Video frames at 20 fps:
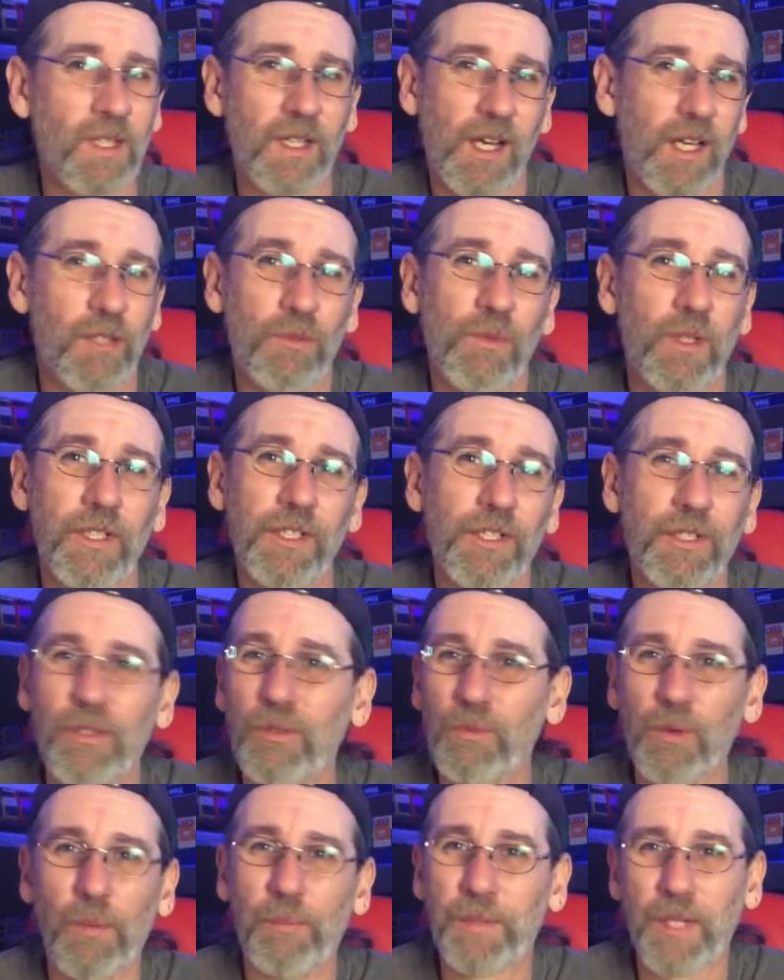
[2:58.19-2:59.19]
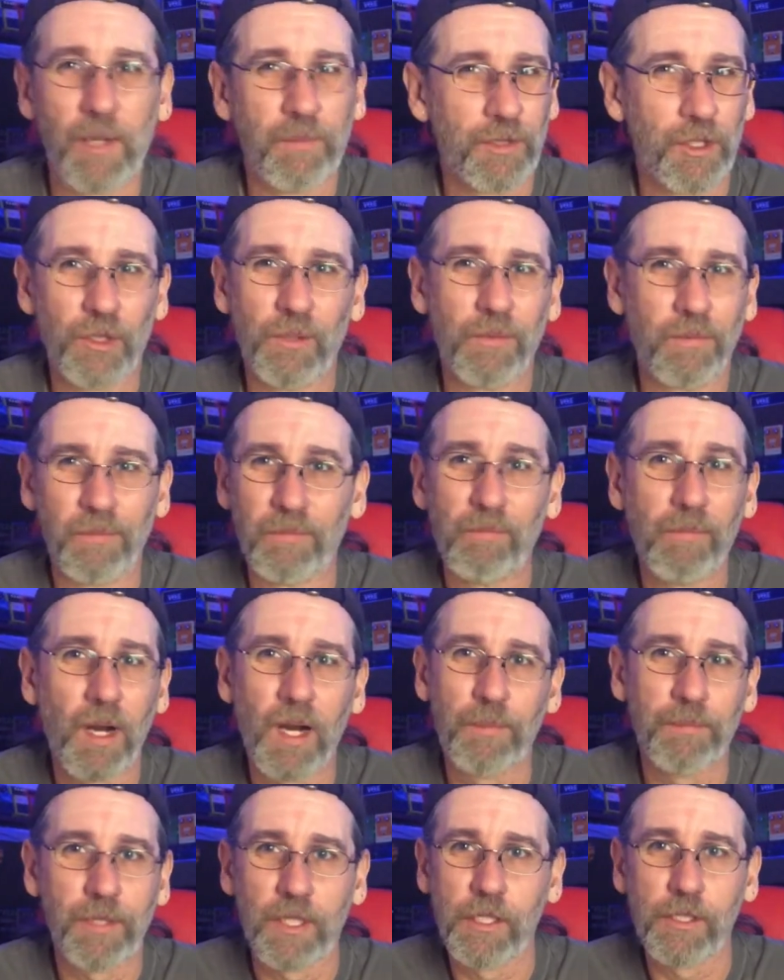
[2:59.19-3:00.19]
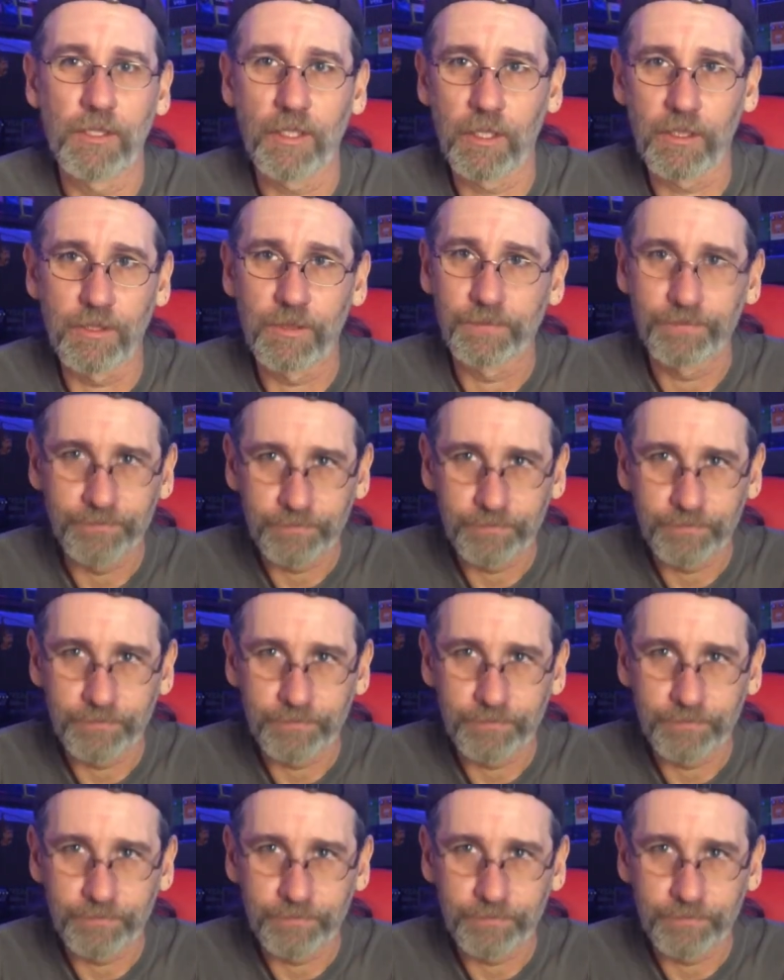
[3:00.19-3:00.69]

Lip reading: I don't want to do room temperature pop tastings.